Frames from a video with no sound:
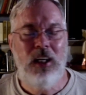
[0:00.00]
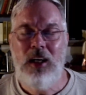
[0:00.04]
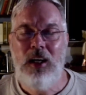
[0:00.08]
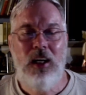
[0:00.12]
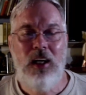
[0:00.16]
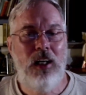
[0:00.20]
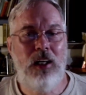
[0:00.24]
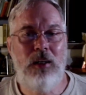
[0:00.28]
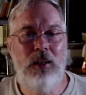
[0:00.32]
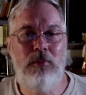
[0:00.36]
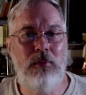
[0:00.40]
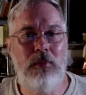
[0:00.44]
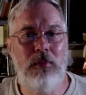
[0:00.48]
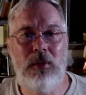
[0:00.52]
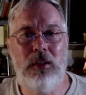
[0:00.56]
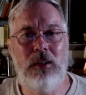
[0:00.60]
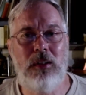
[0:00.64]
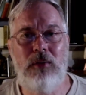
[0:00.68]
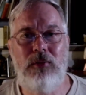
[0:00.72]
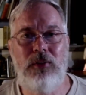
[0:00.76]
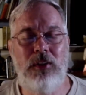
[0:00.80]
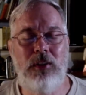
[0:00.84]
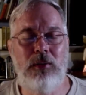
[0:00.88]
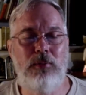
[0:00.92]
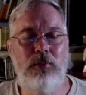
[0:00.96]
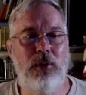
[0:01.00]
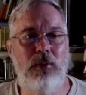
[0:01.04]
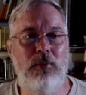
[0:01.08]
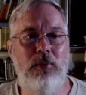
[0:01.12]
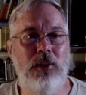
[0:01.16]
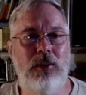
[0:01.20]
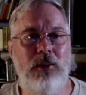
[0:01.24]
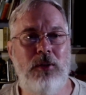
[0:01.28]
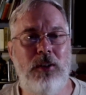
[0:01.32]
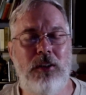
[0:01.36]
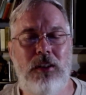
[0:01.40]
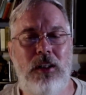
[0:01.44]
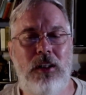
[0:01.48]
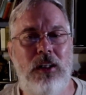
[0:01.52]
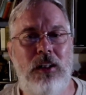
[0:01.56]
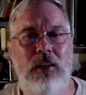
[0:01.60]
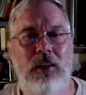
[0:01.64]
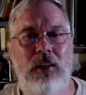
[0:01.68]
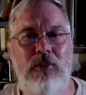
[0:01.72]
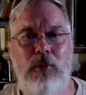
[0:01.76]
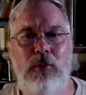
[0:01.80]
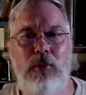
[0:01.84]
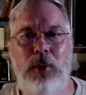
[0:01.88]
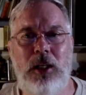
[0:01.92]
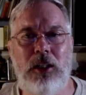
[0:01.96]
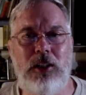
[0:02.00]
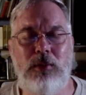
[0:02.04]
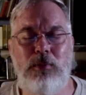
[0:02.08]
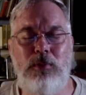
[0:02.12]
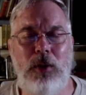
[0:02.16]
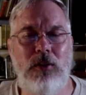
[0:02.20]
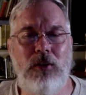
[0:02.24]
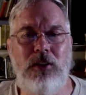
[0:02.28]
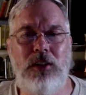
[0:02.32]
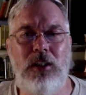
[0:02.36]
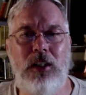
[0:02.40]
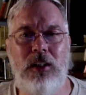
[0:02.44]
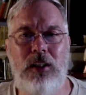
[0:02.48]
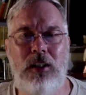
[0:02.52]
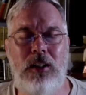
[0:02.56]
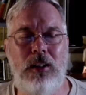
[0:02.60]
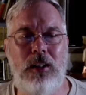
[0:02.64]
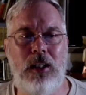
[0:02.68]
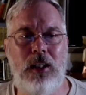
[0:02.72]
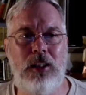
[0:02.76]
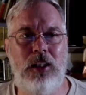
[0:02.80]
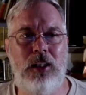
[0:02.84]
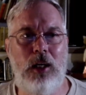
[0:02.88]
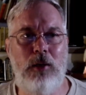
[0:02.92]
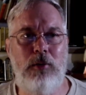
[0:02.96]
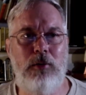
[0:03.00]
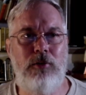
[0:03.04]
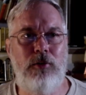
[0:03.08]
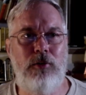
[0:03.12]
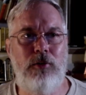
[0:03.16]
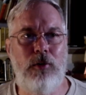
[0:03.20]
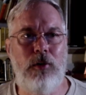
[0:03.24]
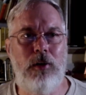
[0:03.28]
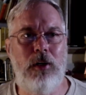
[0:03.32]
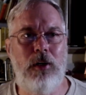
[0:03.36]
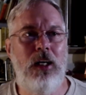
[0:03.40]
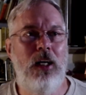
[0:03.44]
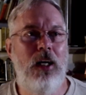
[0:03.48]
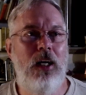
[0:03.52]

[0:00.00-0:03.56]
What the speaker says: And I mean, the Burmese monks, they'd never been exposed to anything like that before.